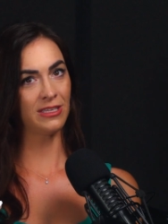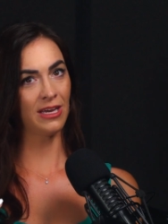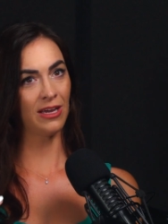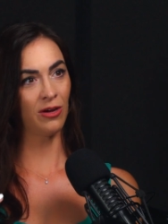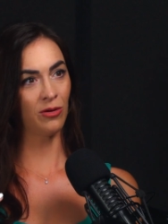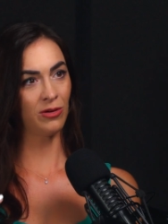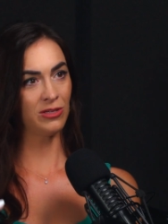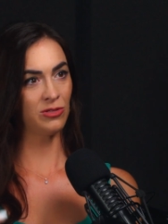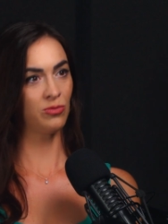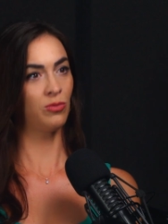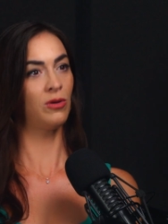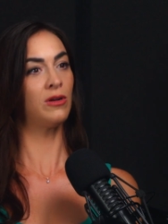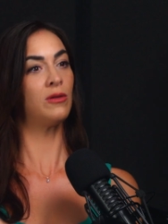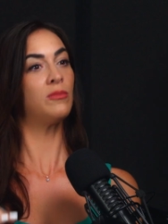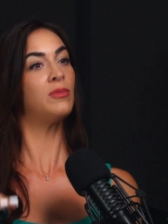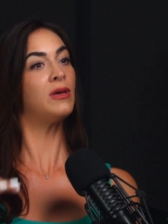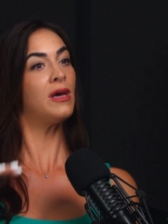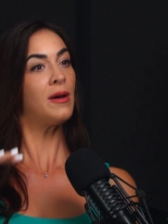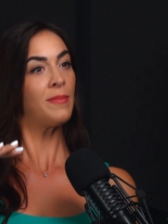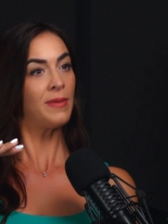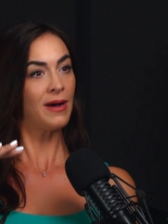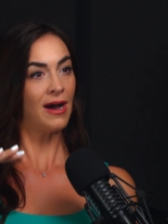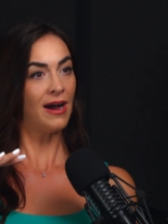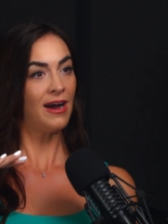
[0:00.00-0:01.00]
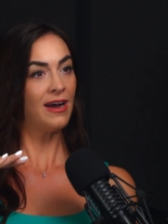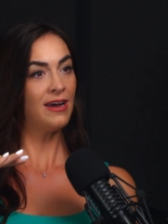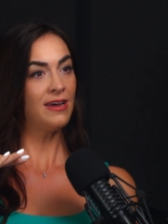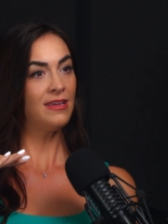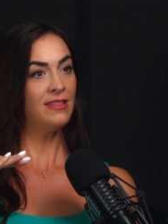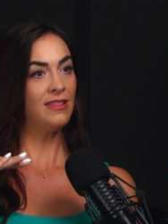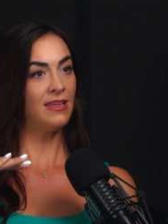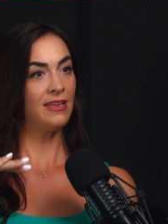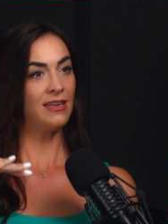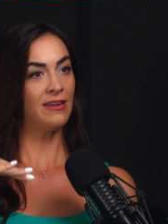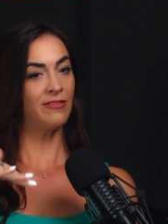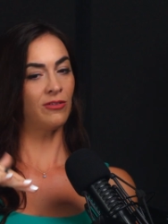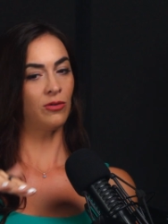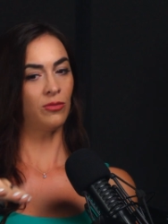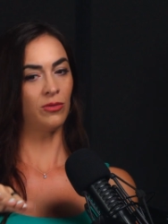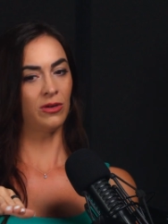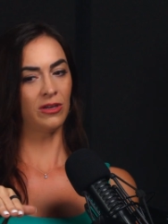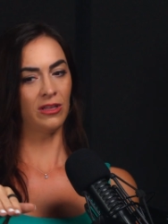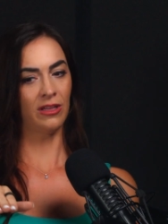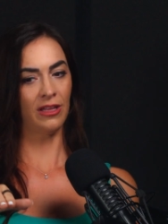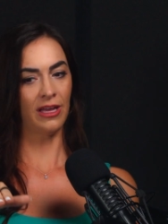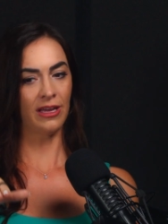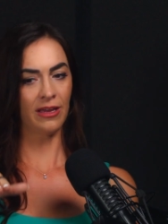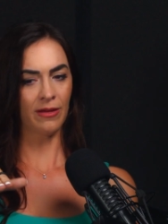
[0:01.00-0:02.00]
they always want to be up high. They never
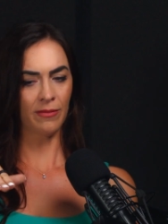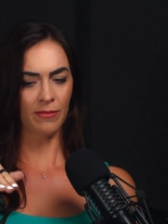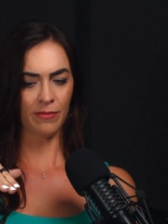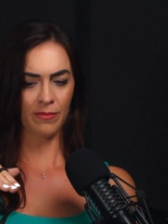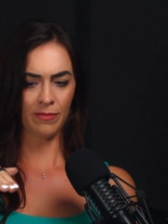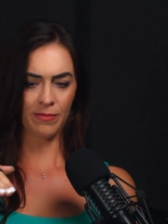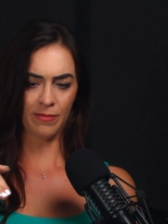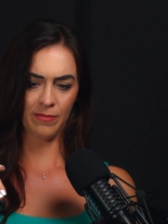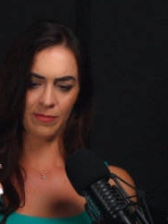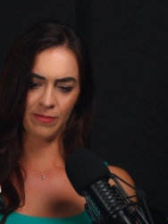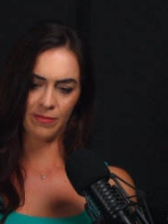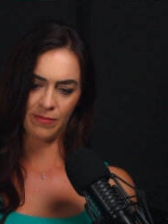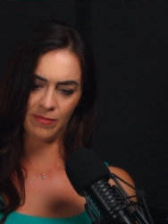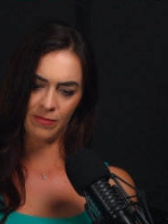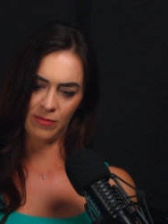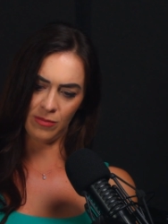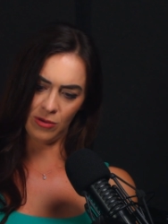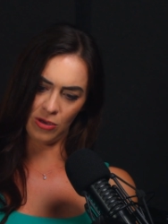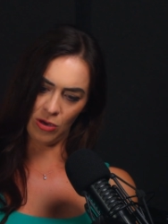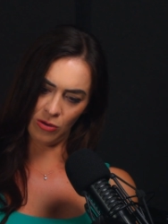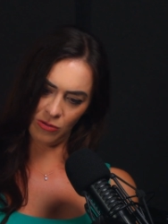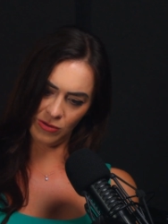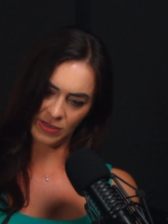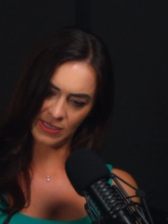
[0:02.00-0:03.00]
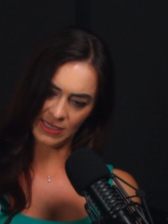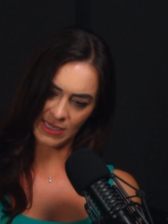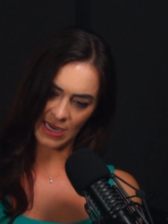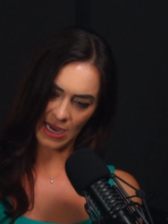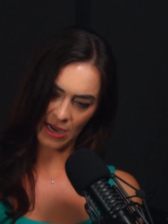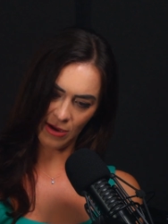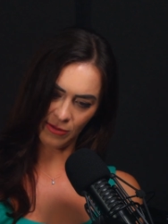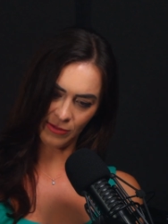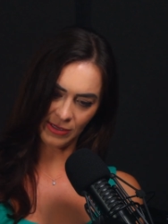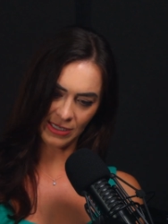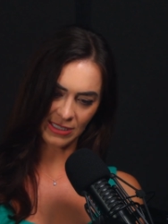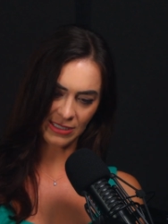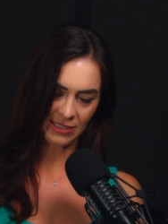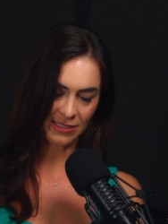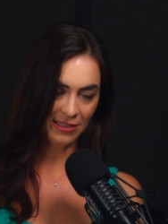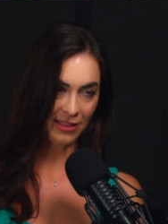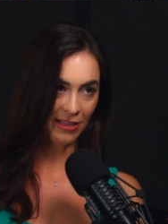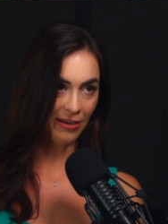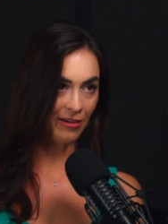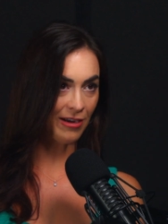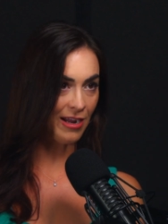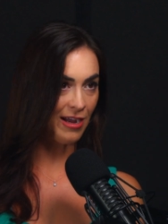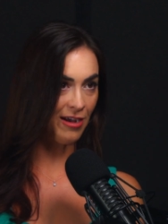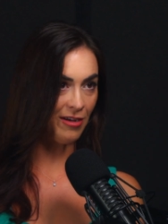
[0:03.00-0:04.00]
want to like go down into
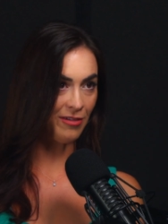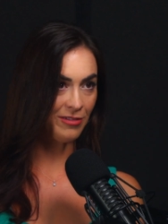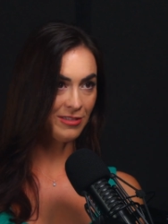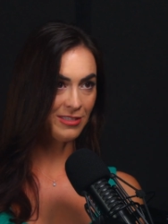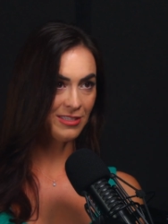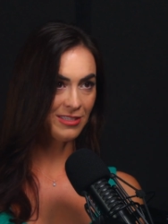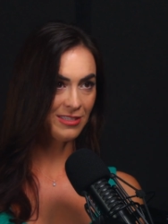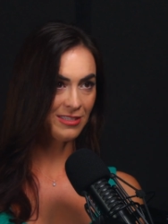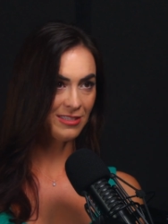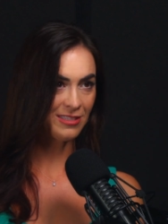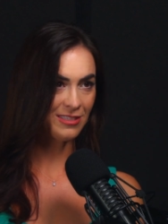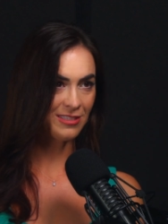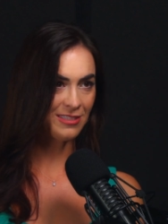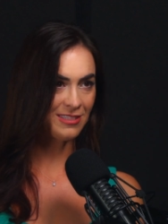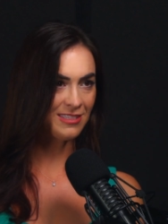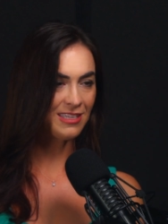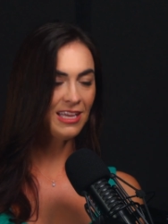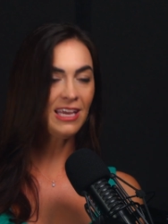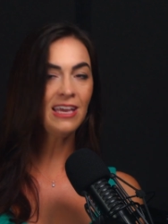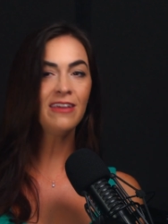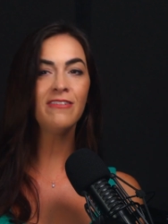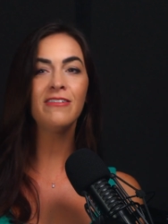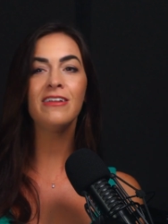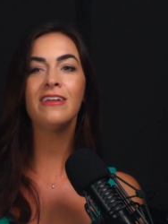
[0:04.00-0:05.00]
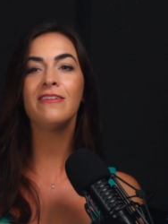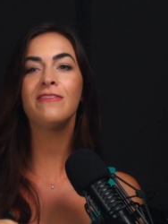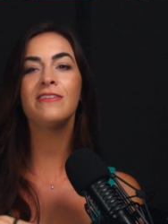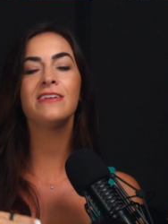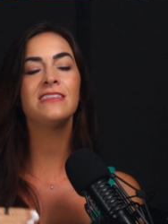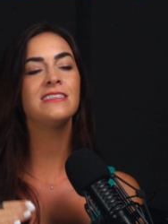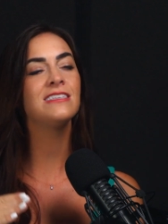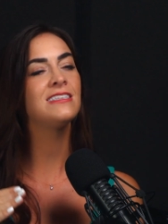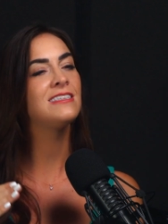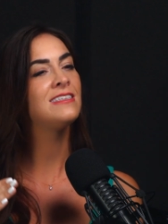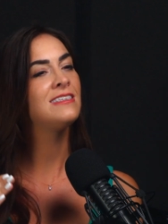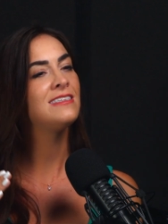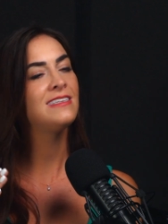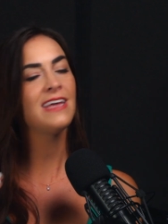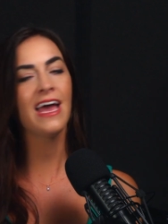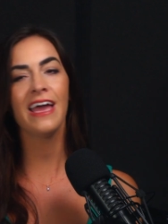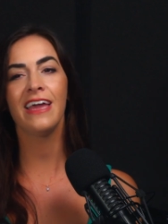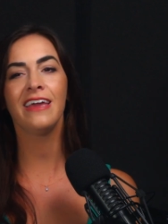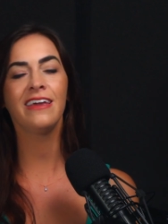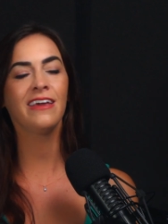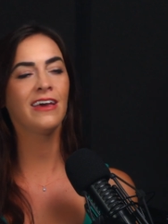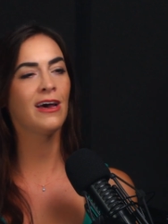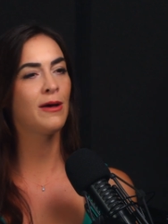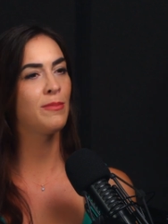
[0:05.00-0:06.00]
their house, mm -hmm. even if mm. it's a
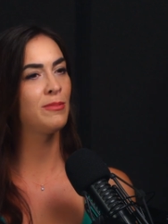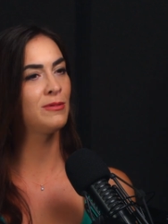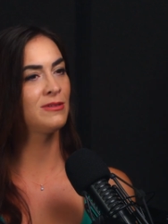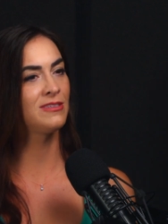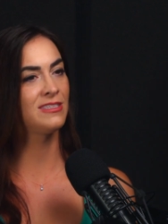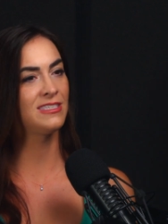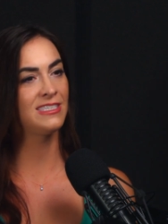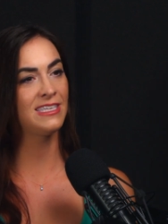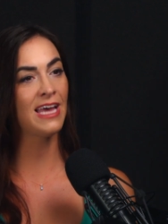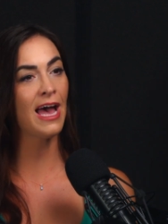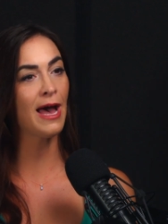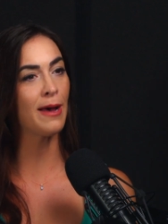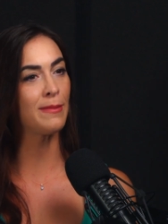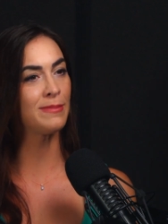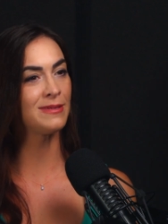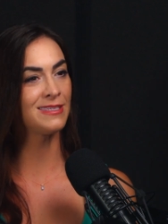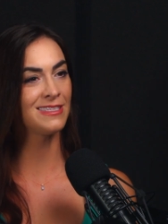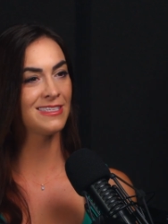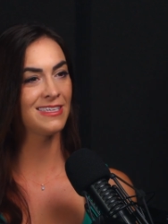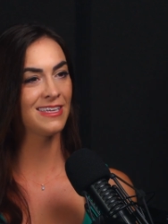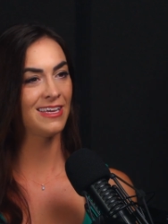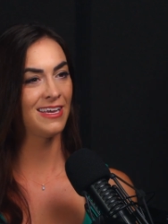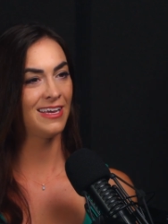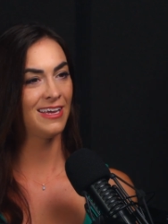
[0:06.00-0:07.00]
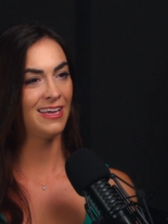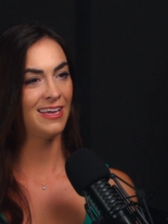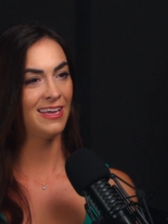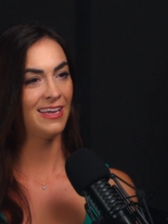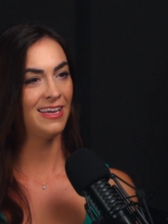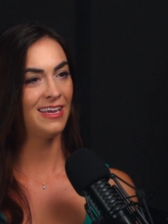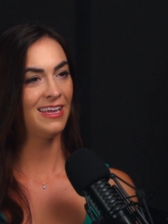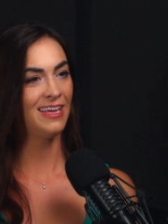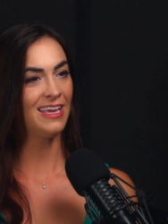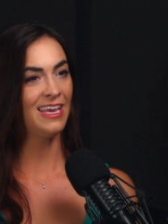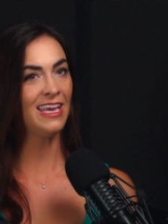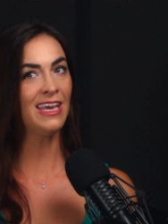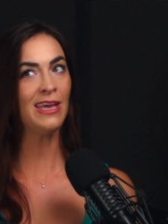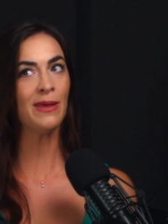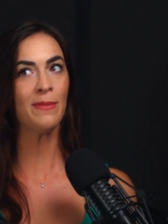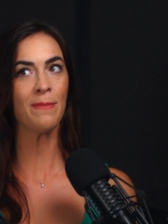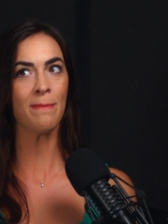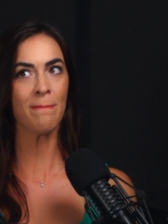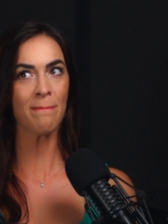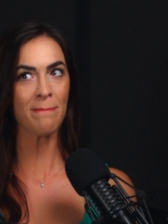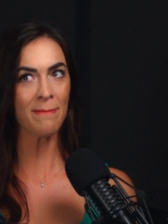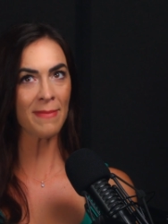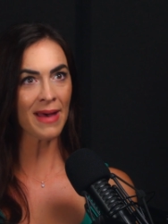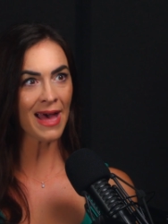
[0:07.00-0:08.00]
dang couple steps. Whoa. It
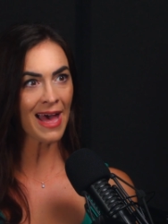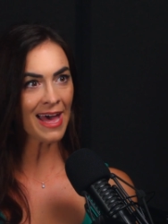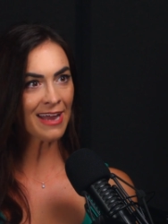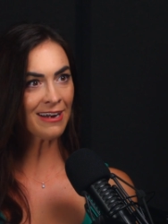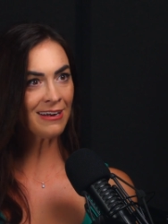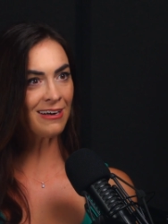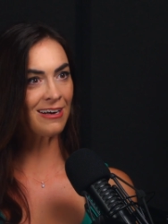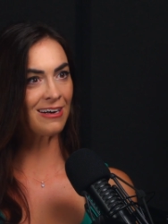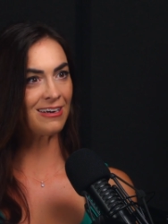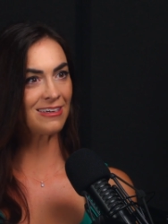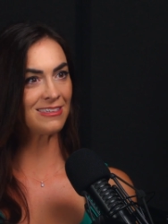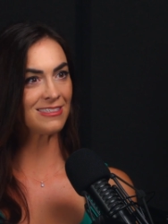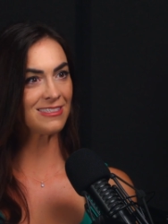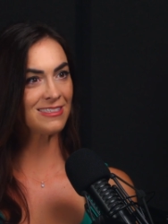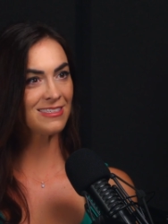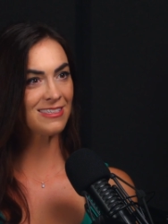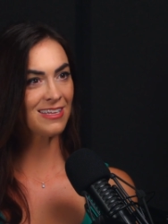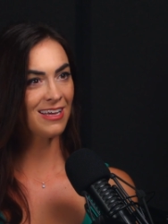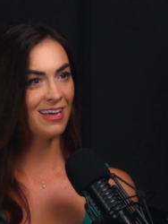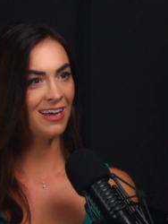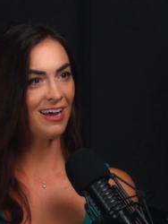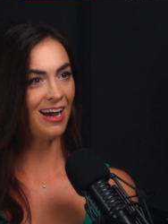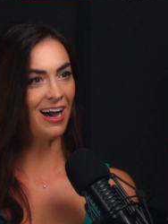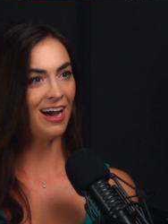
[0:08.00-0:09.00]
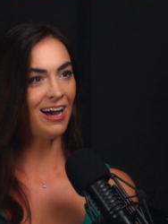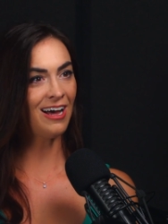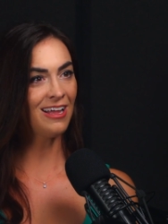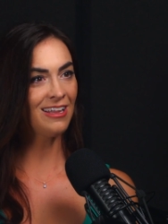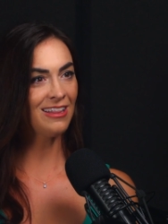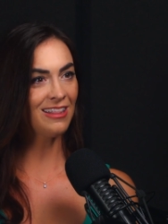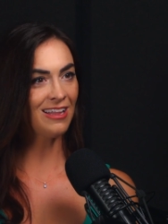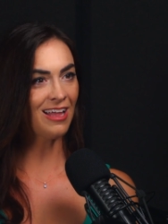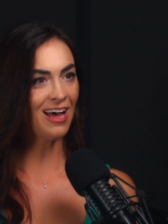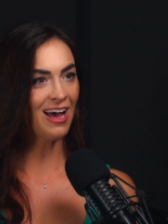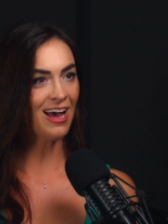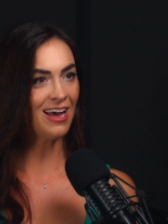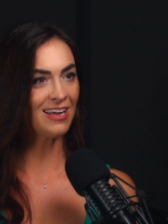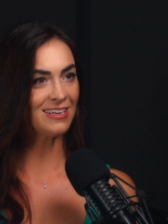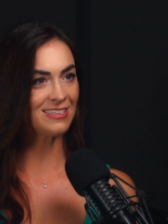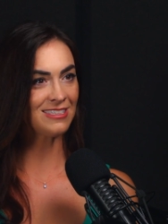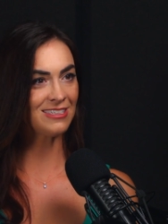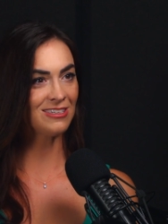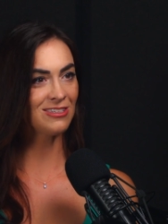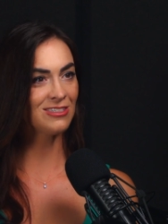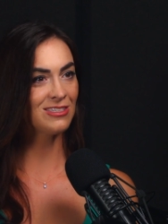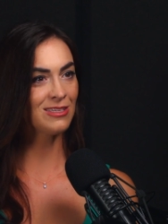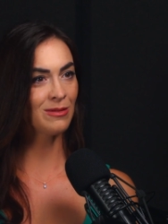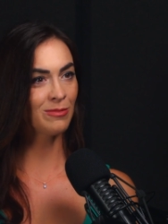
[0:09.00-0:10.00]
matters Whoa. a lot
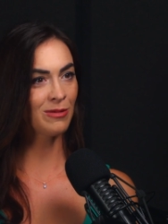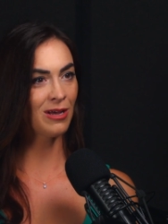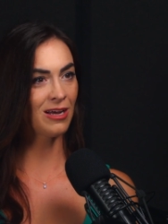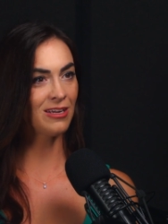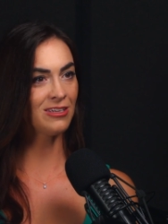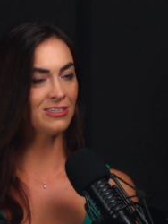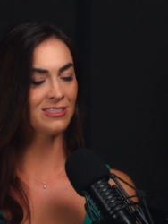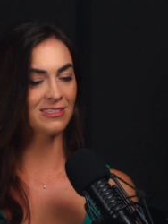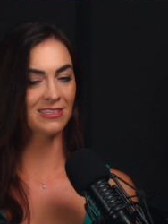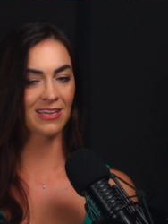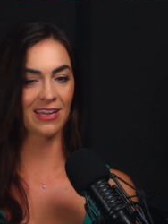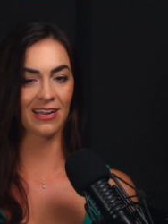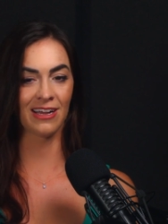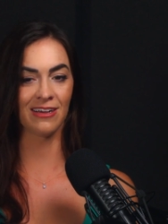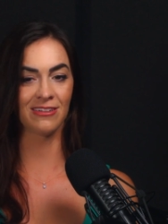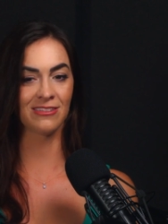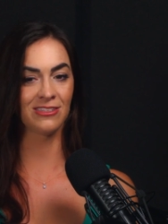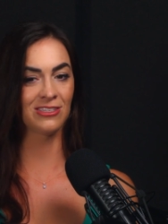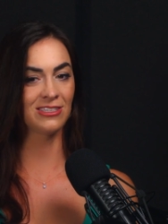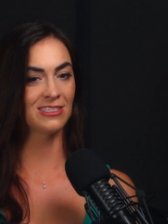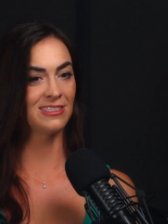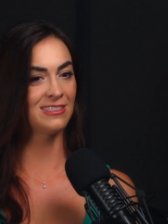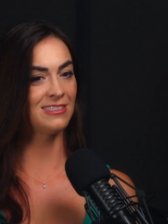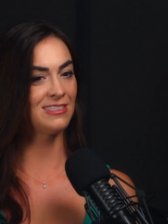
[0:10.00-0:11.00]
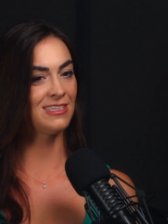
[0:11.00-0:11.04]
to your subconscious. That house just